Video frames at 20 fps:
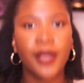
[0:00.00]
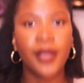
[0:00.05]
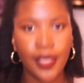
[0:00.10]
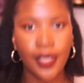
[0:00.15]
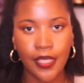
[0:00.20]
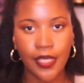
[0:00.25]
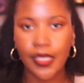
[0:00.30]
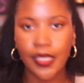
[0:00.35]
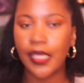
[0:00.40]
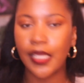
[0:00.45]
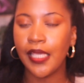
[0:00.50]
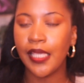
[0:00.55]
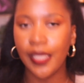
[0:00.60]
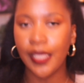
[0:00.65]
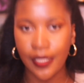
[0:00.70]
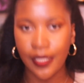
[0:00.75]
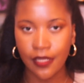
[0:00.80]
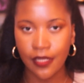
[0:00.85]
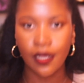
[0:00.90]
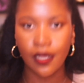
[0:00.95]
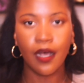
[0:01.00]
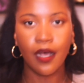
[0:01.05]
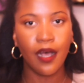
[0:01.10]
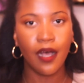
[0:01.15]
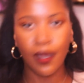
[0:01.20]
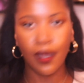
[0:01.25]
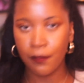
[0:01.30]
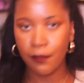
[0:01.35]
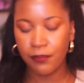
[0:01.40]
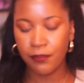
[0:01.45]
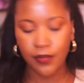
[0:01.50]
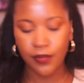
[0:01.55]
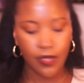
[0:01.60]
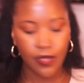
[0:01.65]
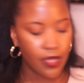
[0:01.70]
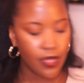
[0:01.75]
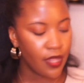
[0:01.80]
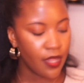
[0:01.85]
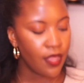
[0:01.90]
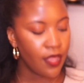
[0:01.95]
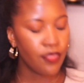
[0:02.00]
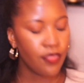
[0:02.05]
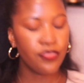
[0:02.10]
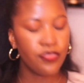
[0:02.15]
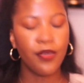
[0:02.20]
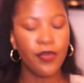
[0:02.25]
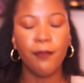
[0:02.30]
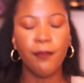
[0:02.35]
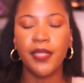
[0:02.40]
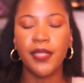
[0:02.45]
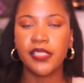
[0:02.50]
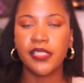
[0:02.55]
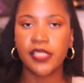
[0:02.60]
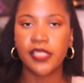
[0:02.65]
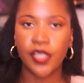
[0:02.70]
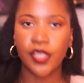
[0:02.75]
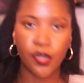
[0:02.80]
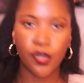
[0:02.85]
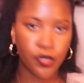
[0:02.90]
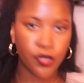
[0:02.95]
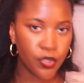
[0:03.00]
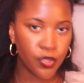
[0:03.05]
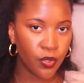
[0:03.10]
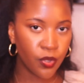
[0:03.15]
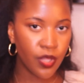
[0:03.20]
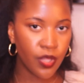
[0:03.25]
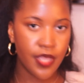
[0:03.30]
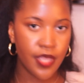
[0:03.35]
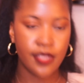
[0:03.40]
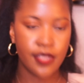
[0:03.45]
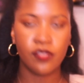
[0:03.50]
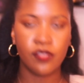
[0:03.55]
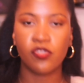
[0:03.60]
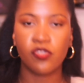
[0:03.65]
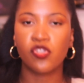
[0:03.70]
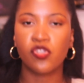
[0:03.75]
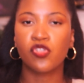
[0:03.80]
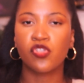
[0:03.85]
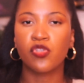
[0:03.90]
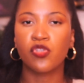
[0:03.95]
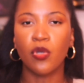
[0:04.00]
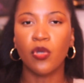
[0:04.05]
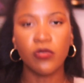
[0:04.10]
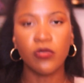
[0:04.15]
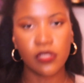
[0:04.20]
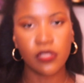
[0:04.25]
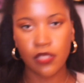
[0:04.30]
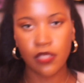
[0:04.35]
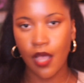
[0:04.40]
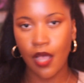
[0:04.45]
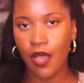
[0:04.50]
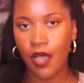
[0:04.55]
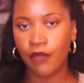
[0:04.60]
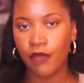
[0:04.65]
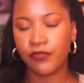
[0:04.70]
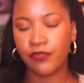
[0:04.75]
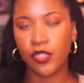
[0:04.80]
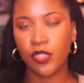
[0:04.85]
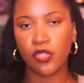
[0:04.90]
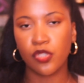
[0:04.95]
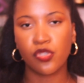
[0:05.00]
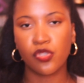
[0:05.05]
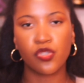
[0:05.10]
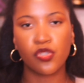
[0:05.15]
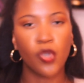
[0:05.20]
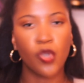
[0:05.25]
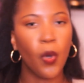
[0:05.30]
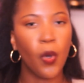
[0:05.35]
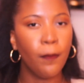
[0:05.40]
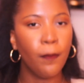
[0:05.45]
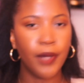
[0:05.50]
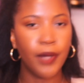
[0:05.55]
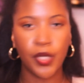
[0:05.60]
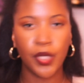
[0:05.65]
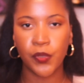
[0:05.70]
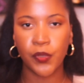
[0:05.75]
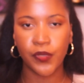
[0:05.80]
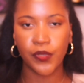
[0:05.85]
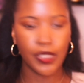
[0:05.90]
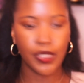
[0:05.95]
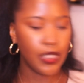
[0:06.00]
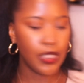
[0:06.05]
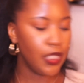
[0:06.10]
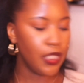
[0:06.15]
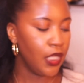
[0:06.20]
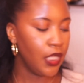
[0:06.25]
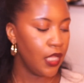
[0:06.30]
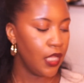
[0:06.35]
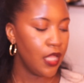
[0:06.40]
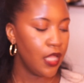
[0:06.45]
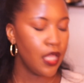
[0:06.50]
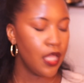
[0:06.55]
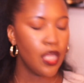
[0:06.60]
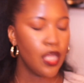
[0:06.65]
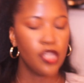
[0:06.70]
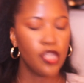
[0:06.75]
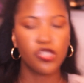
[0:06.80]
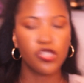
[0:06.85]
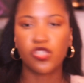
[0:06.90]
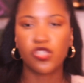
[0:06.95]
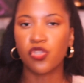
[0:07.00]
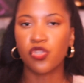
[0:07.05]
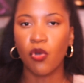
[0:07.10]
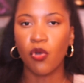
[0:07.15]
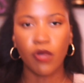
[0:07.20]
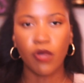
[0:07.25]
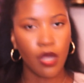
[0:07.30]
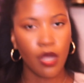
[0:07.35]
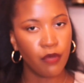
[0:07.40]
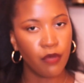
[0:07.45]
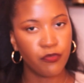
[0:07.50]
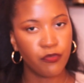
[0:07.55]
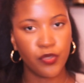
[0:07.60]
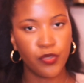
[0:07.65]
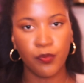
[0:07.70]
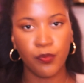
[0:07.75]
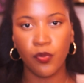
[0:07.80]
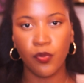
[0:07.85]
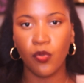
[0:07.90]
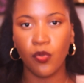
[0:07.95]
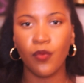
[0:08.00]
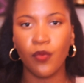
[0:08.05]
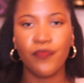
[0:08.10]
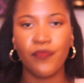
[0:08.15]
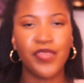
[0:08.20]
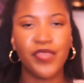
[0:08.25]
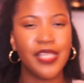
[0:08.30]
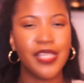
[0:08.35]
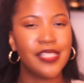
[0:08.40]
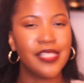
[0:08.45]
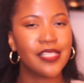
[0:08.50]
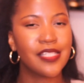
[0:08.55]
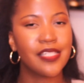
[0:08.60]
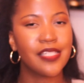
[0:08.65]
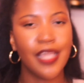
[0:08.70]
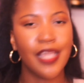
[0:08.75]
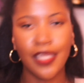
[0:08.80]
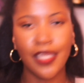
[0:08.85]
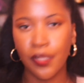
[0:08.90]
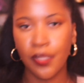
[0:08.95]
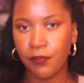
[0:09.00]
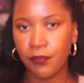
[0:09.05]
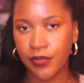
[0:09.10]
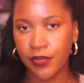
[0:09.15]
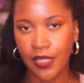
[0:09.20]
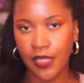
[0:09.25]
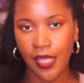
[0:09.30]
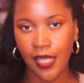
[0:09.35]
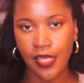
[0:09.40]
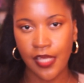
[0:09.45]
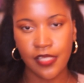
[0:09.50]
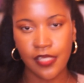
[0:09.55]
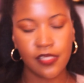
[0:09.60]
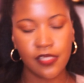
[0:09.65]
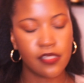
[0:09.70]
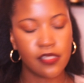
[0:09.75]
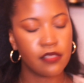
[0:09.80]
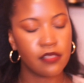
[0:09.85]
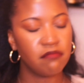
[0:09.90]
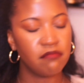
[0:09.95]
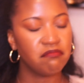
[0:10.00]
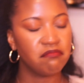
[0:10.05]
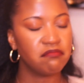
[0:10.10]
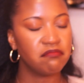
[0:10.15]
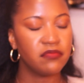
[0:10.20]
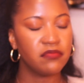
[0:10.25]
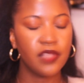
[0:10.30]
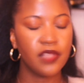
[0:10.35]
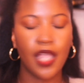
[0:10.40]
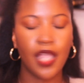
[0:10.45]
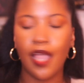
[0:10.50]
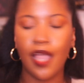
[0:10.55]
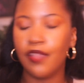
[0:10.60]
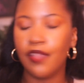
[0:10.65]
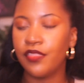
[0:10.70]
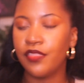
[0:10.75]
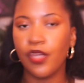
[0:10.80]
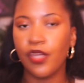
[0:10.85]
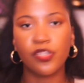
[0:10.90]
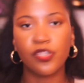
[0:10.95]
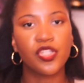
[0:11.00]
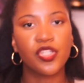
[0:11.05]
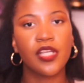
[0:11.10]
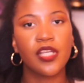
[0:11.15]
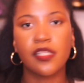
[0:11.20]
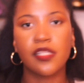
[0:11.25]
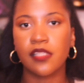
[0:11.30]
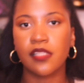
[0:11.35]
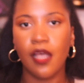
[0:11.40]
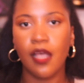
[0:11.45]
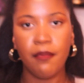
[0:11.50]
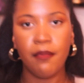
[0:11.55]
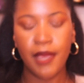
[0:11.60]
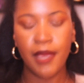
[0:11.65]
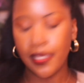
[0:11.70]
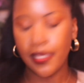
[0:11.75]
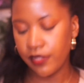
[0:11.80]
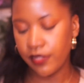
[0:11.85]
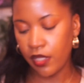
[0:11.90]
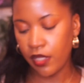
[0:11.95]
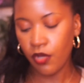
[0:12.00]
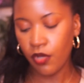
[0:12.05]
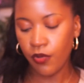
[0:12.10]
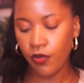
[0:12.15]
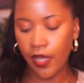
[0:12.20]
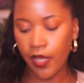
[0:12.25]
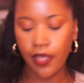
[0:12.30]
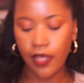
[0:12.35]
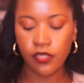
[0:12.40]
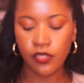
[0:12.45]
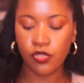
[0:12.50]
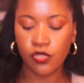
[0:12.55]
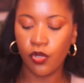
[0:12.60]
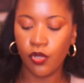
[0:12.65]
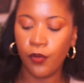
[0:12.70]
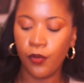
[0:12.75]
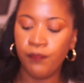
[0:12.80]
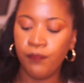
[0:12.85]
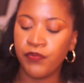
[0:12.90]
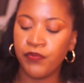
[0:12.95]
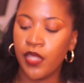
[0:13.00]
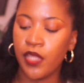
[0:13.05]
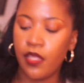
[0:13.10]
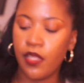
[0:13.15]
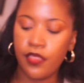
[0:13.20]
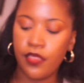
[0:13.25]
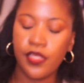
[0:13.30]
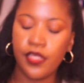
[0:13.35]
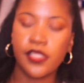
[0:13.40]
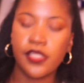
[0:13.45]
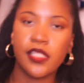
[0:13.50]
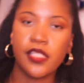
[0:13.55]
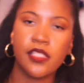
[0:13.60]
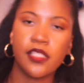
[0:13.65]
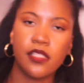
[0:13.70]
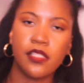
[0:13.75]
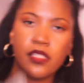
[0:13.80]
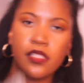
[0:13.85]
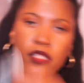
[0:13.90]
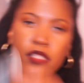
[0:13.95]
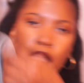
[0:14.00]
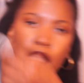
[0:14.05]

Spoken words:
pick it up. The material is so soft, so buttery, so comfortable. They stay in place. They're just amazing. Okay, so this is the